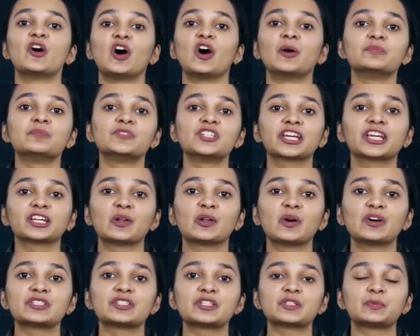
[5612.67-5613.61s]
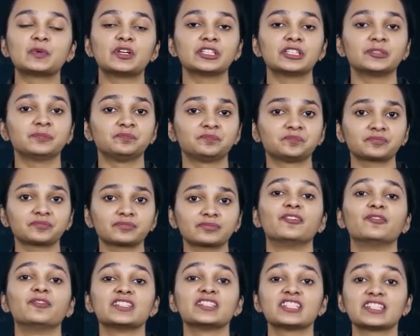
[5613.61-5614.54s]
Object clause is what?
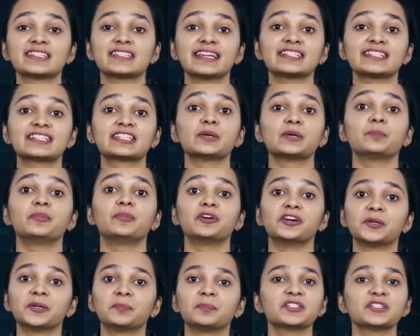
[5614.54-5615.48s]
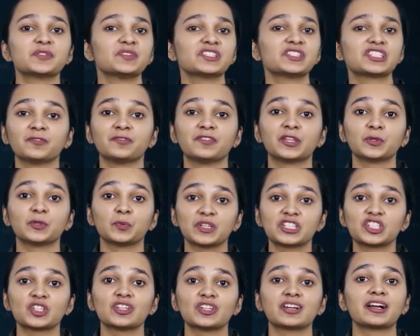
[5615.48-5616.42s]
which states the purpose which, with
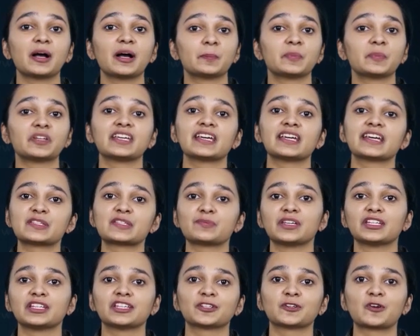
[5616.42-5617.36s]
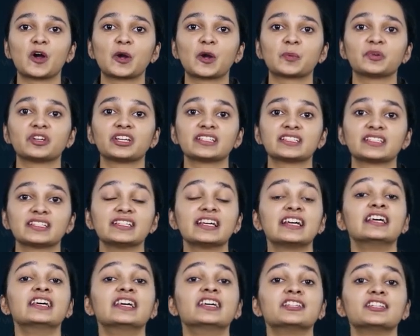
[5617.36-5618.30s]
which the company has been incorporated,
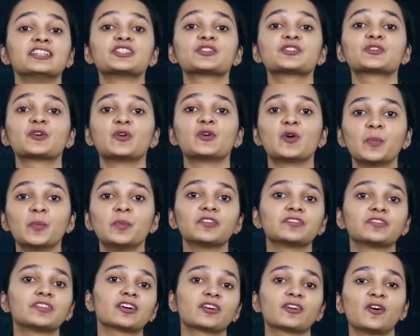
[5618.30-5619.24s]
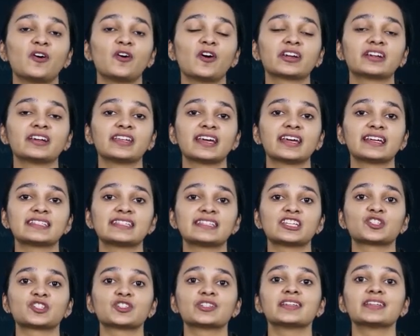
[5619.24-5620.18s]
the scope of the
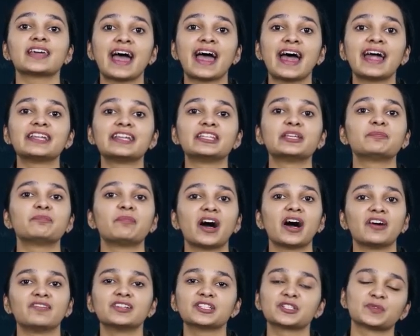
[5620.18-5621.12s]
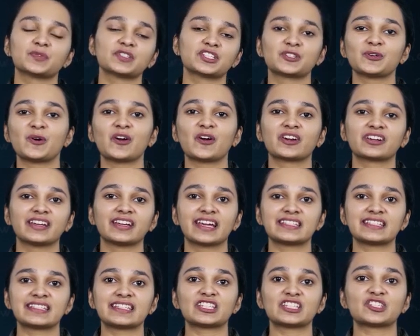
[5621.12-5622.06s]
organization and the powers which the
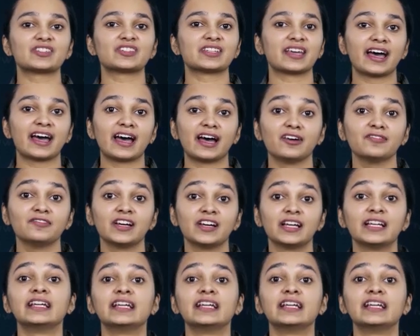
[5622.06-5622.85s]
organization have.